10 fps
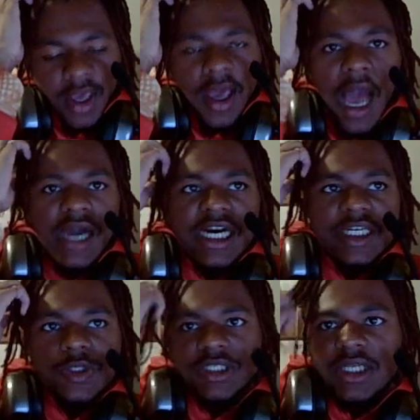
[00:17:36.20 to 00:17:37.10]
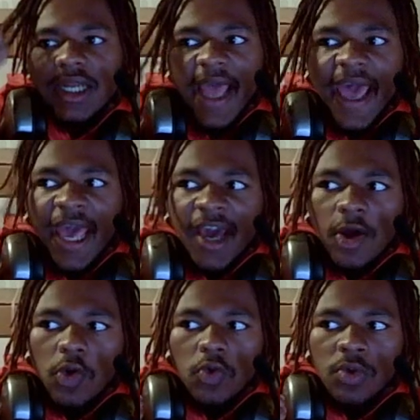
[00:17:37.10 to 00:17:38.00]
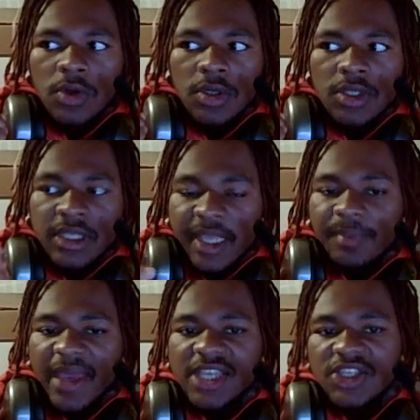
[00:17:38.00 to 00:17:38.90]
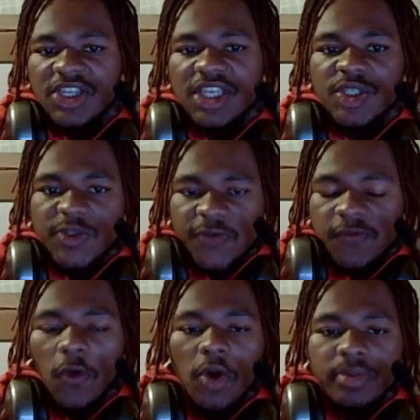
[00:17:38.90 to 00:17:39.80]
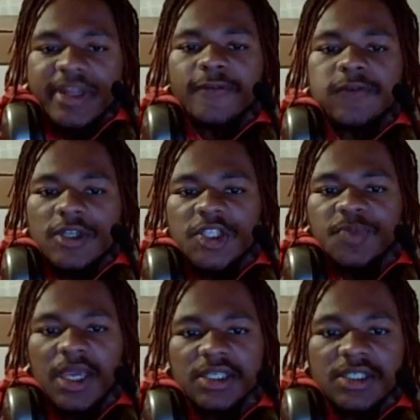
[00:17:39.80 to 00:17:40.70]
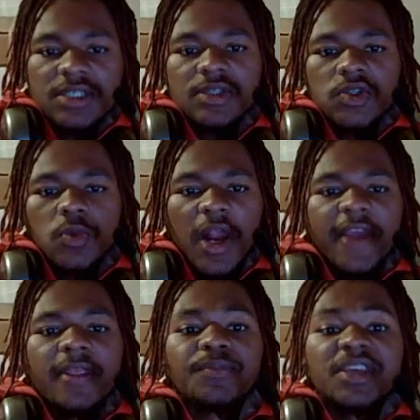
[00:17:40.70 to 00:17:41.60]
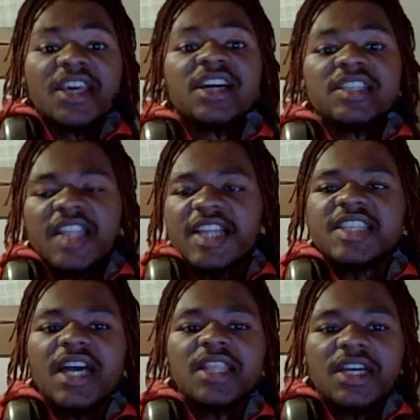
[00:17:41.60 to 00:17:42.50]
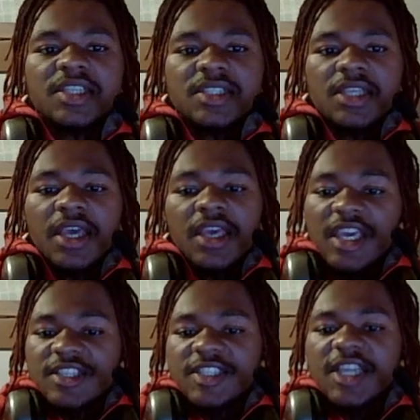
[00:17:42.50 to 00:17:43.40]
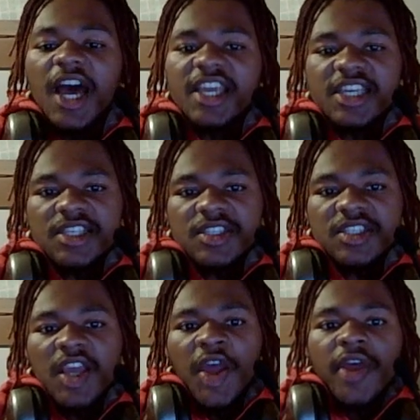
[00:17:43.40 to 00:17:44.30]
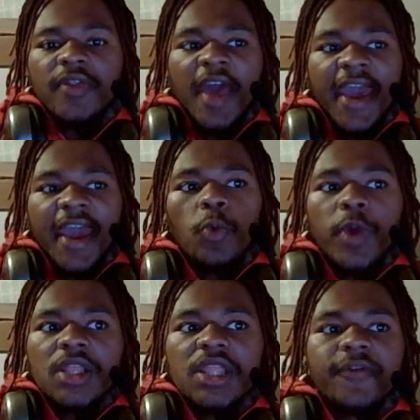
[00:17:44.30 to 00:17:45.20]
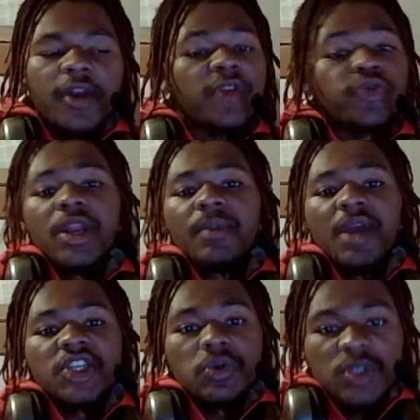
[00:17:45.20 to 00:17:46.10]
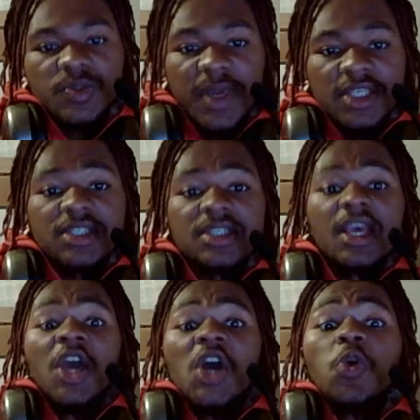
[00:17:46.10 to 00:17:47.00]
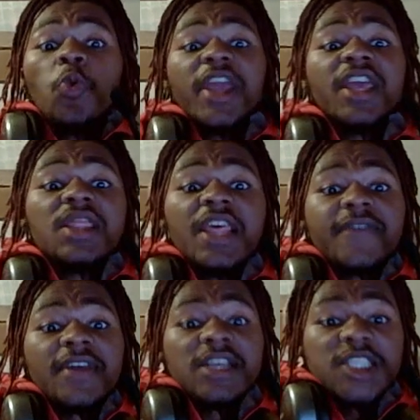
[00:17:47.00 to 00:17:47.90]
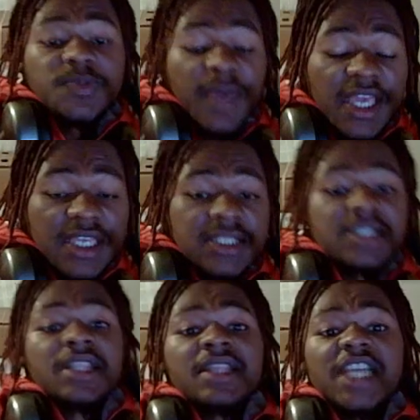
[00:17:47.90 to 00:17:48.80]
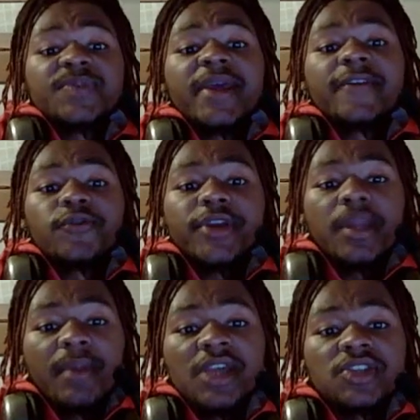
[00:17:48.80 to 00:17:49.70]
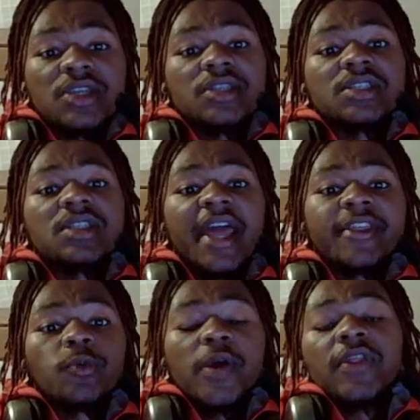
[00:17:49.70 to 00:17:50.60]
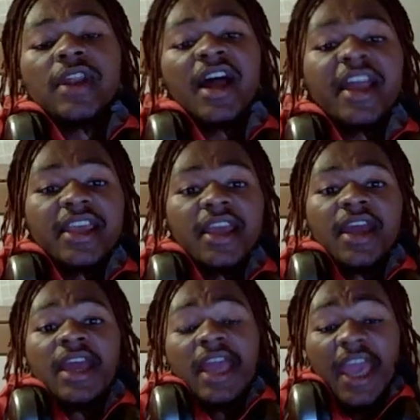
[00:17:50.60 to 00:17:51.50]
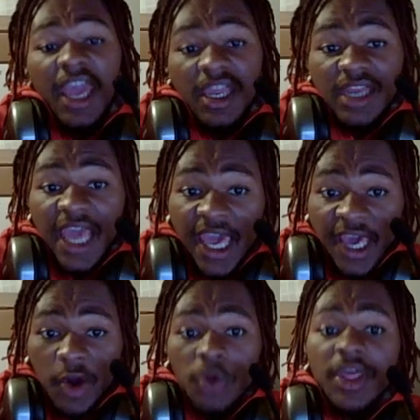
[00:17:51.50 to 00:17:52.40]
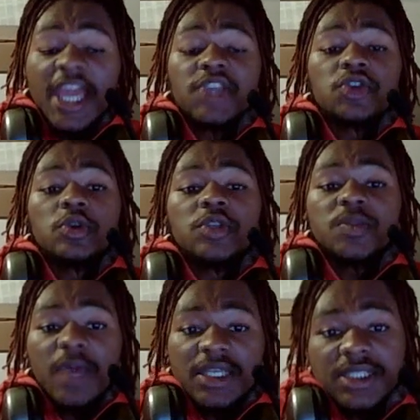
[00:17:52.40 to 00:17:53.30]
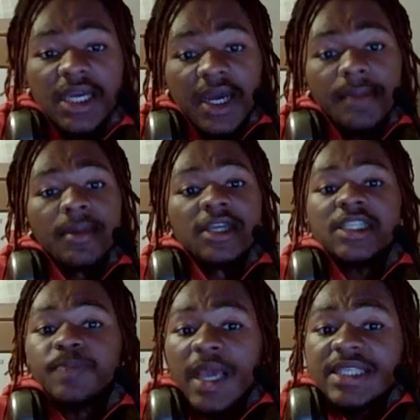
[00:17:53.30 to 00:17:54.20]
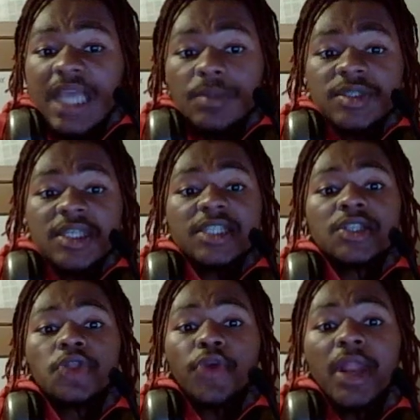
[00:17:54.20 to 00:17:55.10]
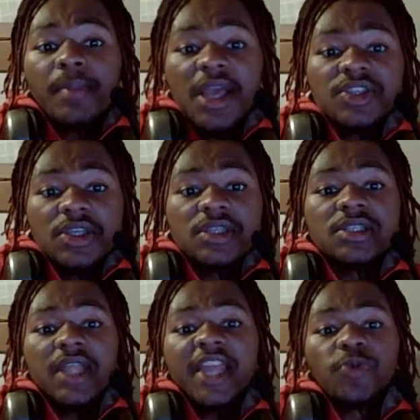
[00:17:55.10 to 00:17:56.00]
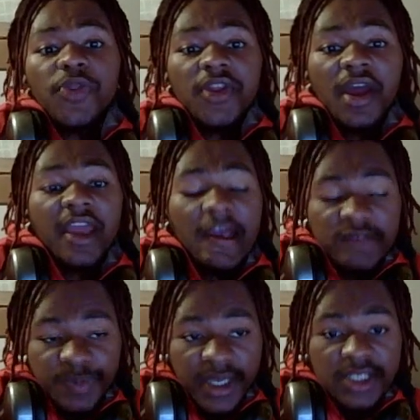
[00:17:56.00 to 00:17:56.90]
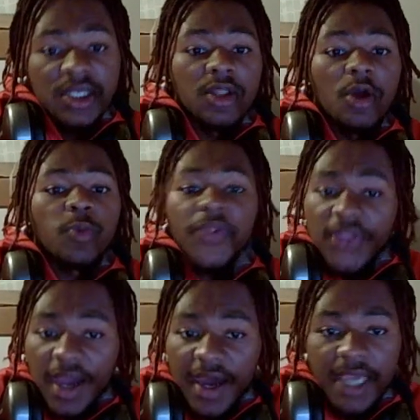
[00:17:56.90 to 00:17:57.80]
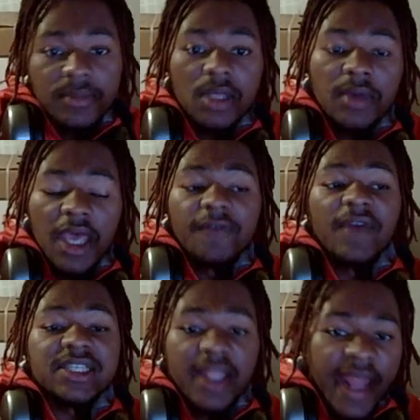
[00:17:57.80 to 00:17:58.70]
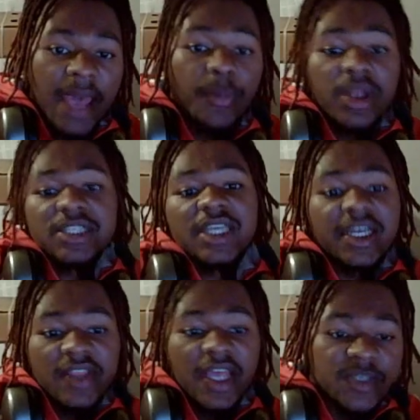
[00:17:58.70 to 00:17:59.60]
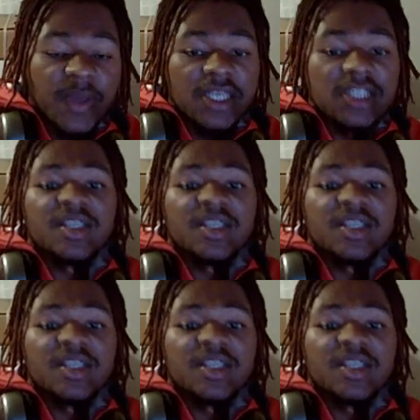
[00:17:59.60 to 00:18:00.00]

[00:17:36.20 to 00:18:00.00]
I understood how dimensions form different spaces, right? Because they tell us in science that we live in a three-dimensional space. We live in a space that's made of three dimensions: length, width, and height. And now they introduce space time. Space time is just the three dimensions, length, width, and height of space, along with time, the events that happen inside that space.